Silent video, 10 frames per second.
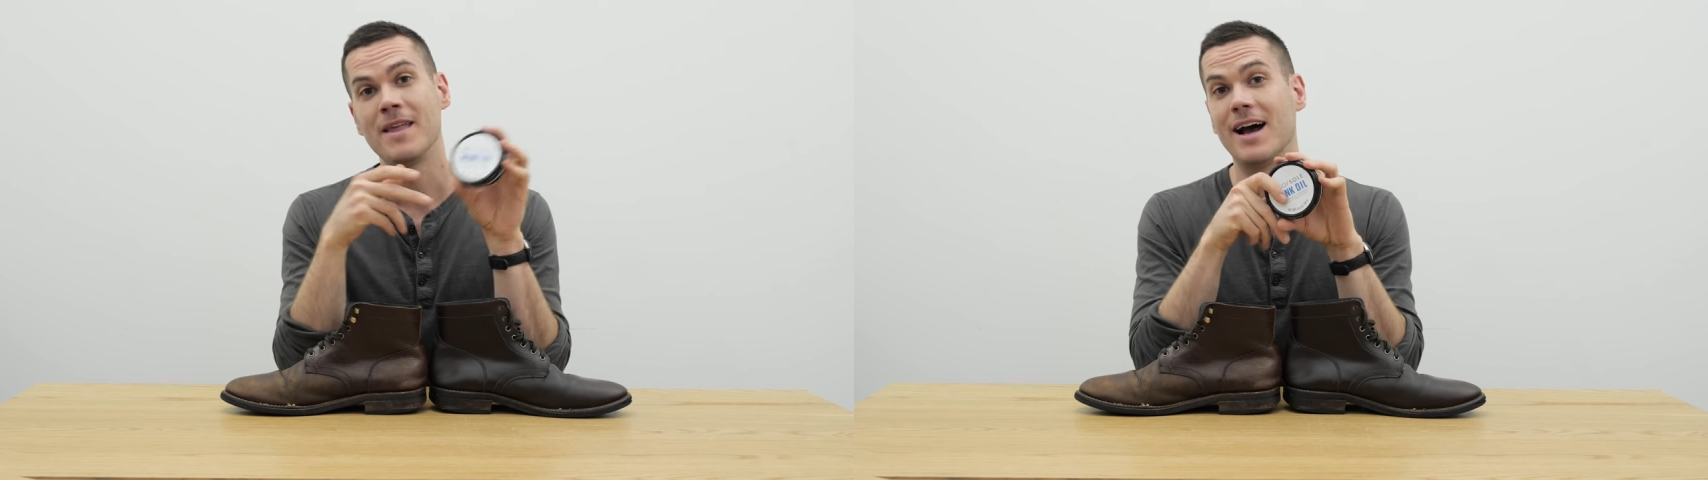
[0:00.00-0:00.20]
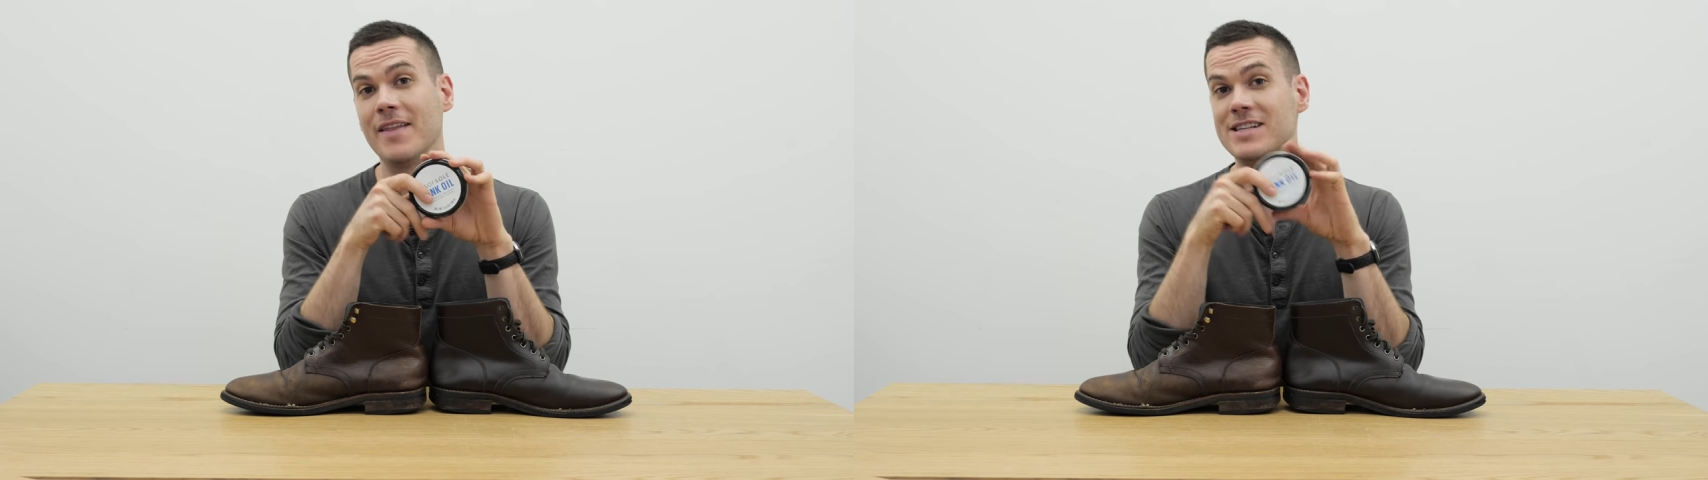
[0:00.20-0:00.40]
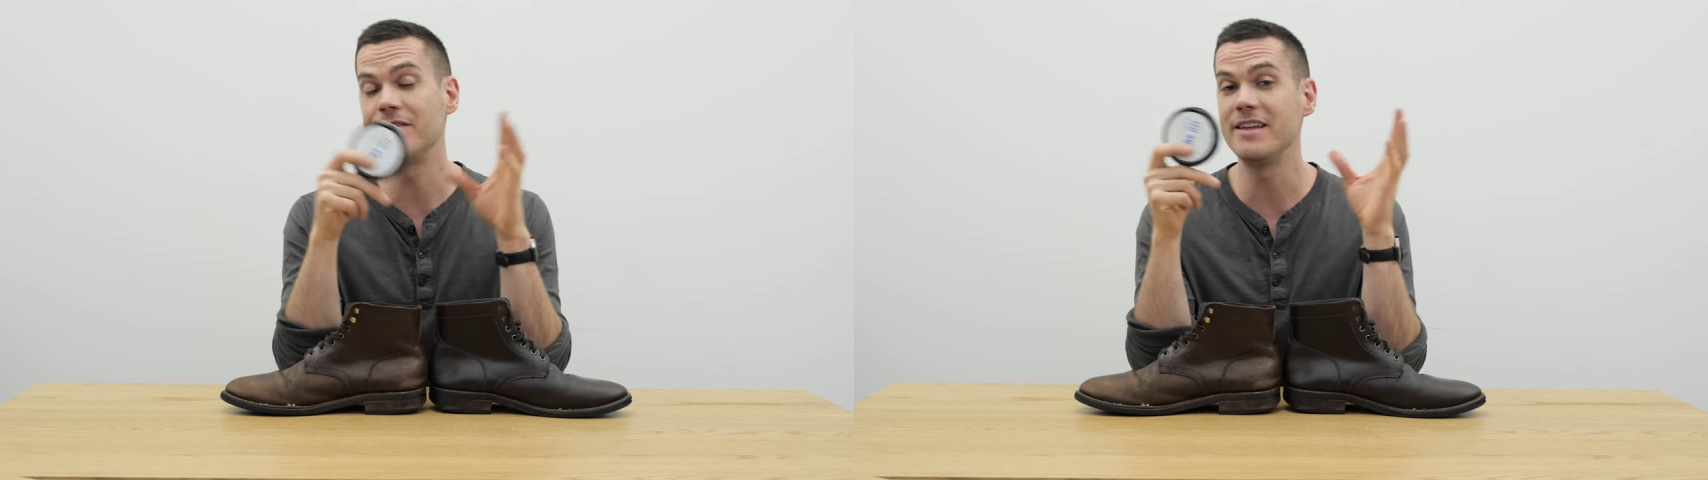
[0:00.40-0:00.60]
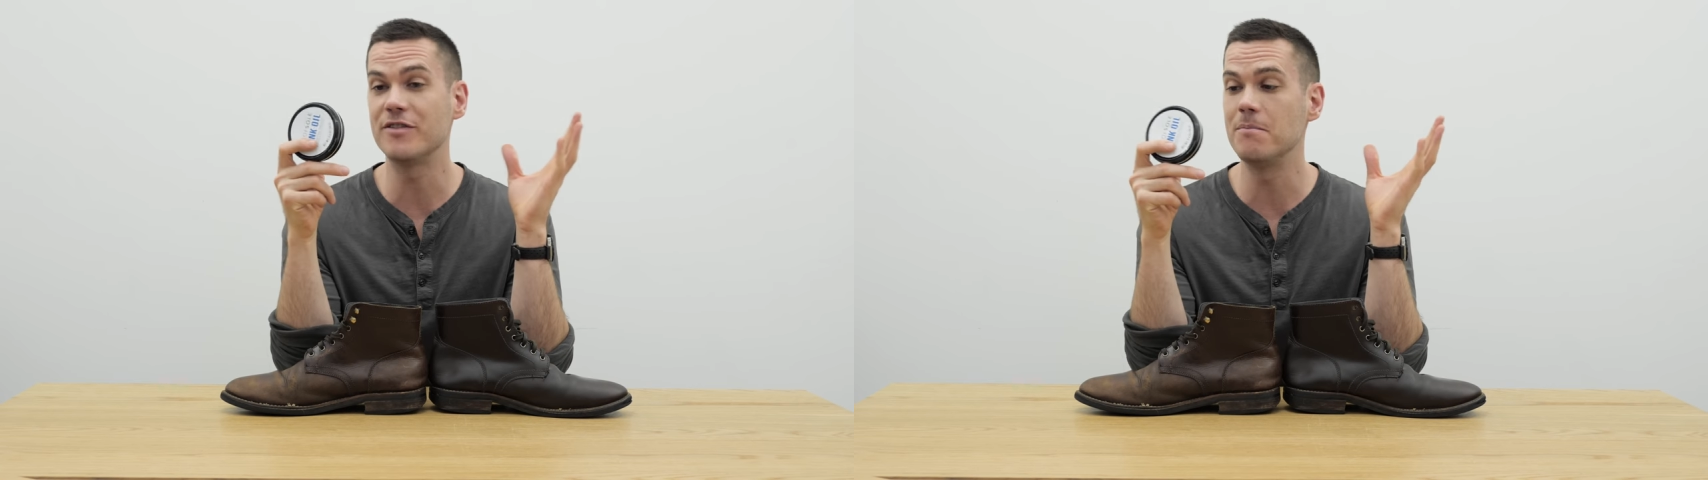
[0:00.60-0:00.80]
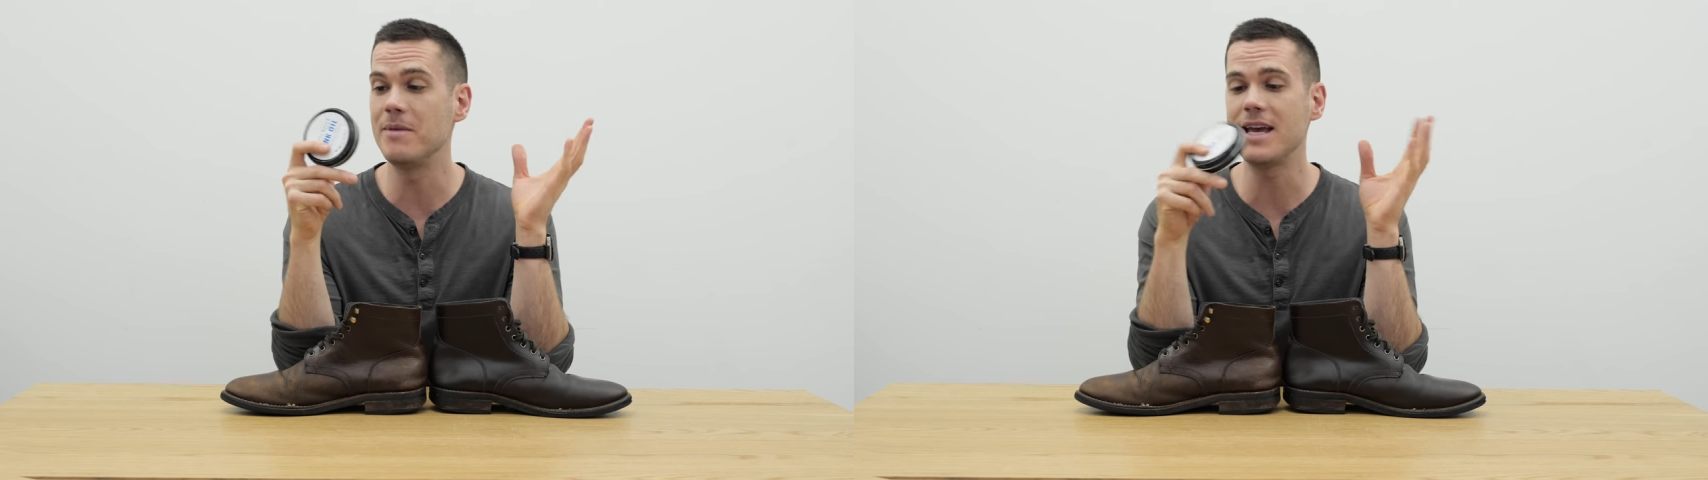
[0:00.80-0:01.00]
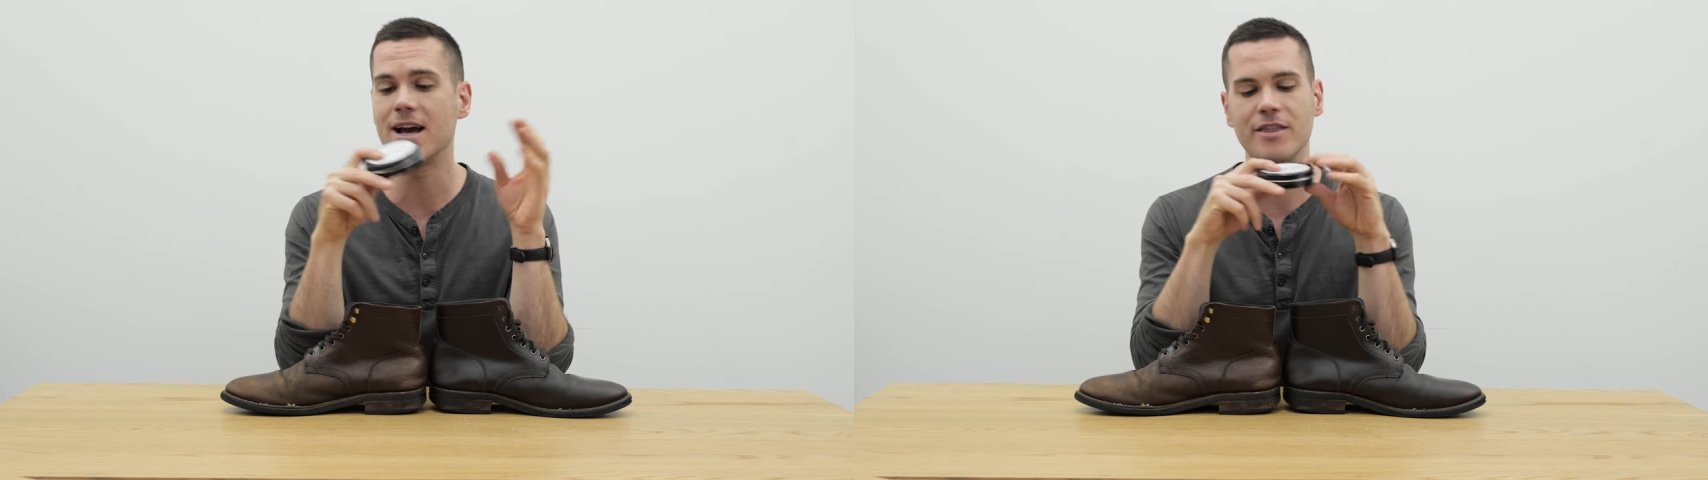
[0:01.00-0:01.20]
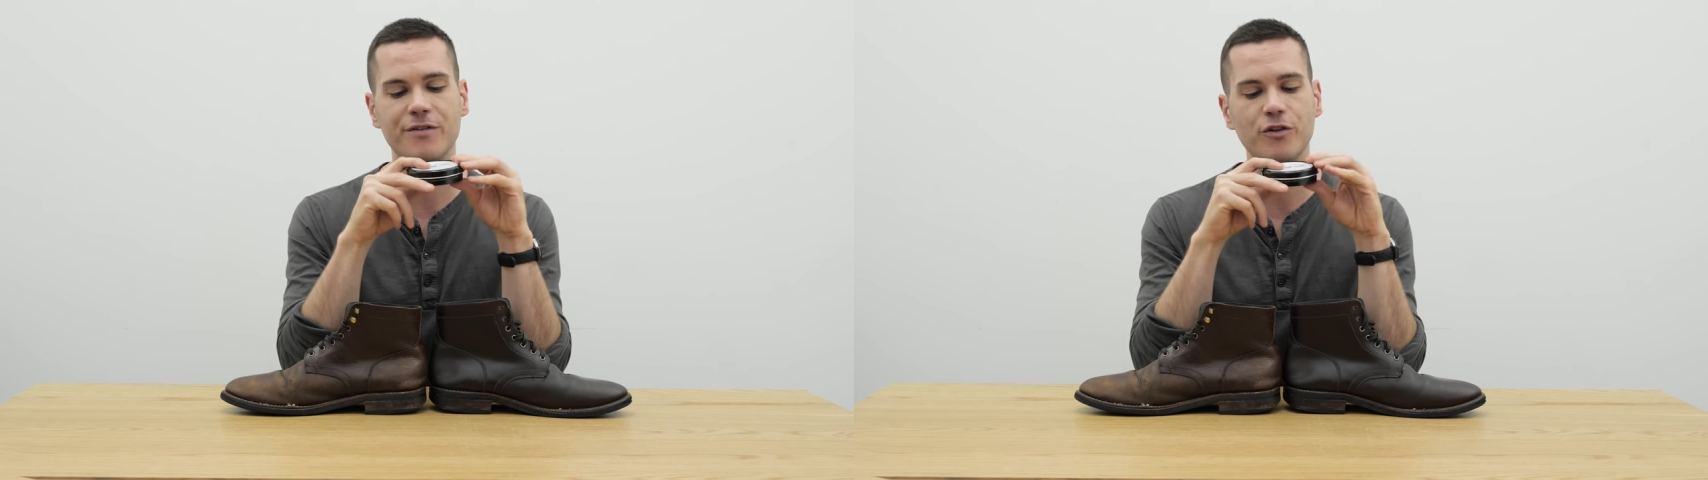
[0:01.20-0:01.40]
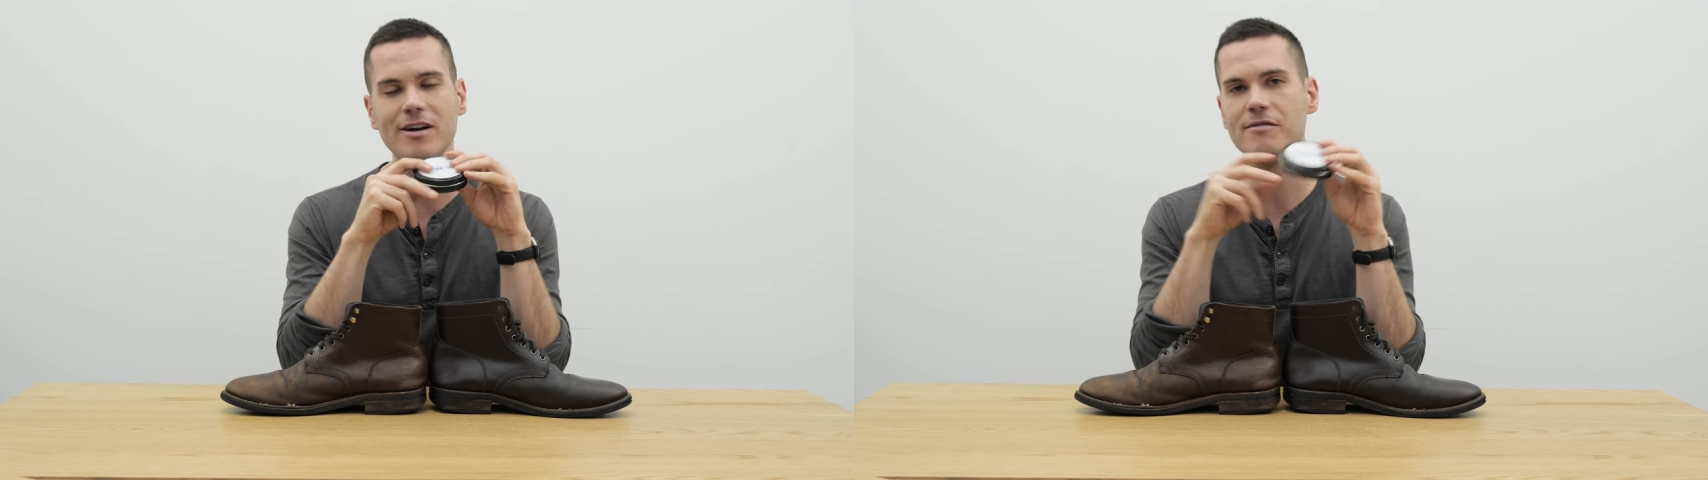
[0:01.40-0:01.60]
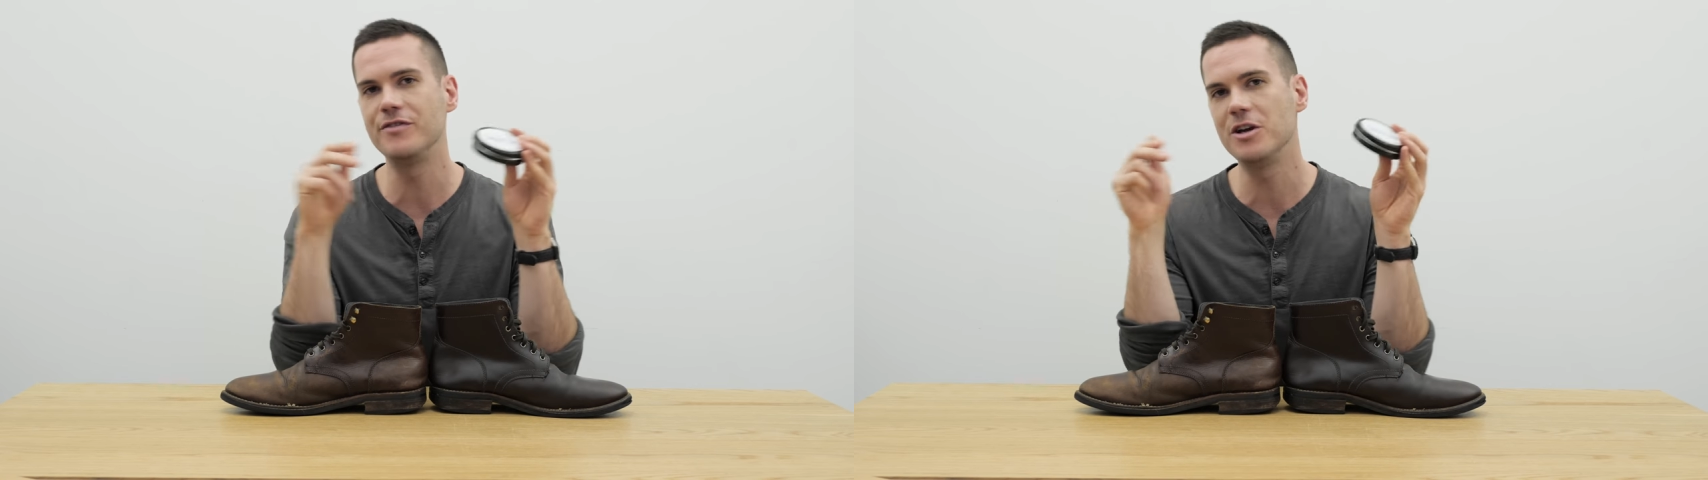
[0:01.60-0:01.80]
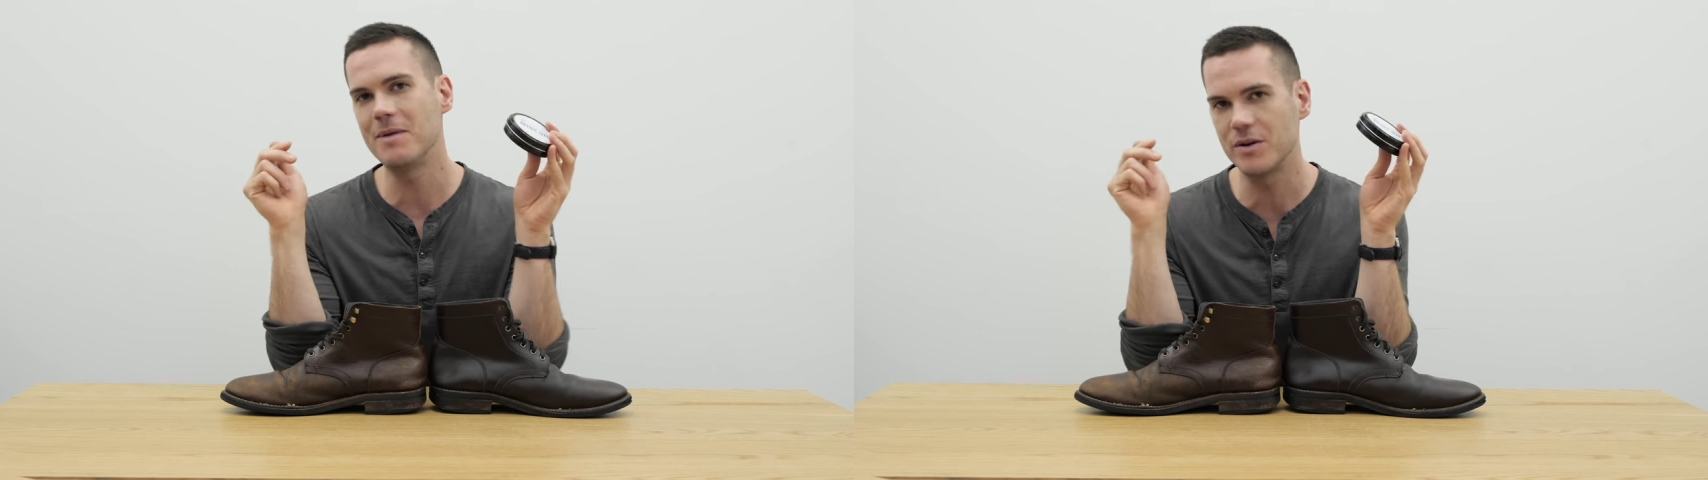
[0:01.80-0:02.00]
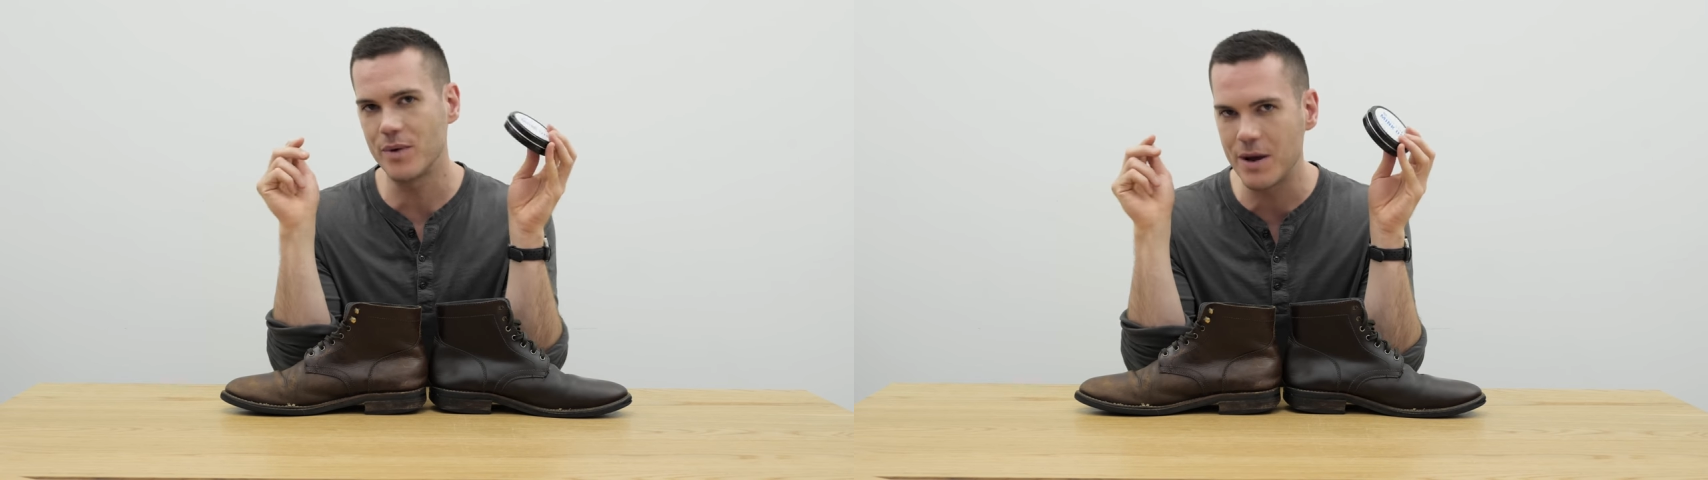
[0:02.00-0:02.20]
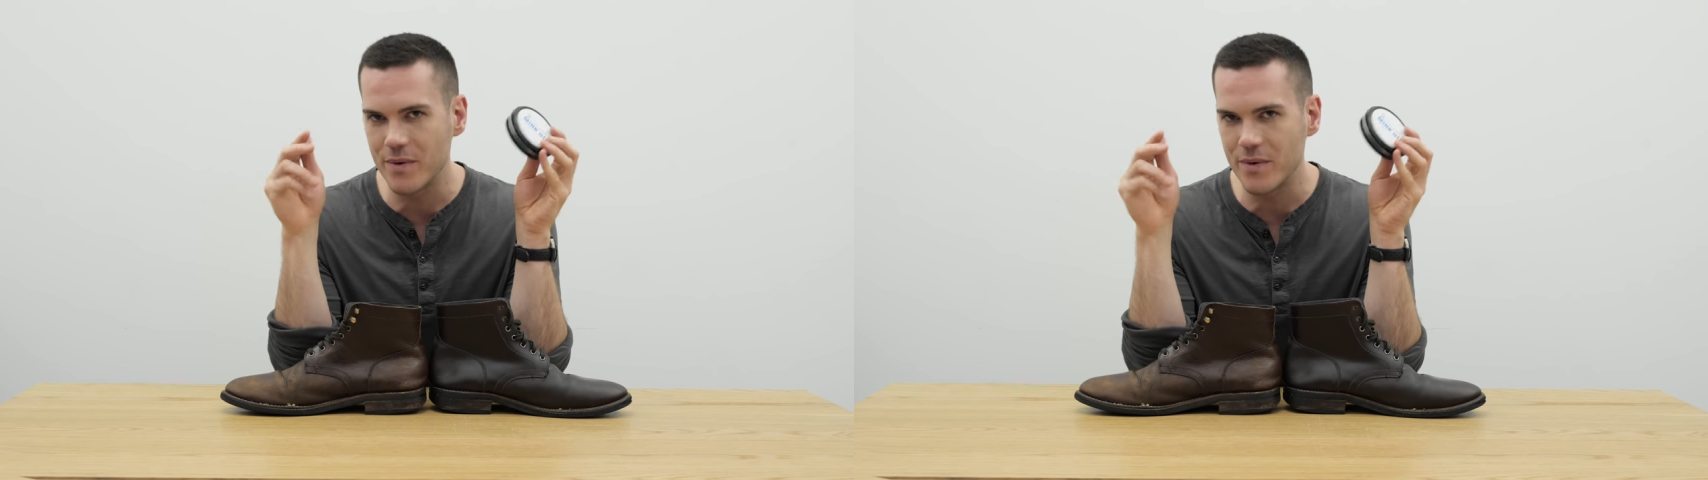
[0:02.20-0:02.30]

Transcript: That's everything from me. The full written review, by the way,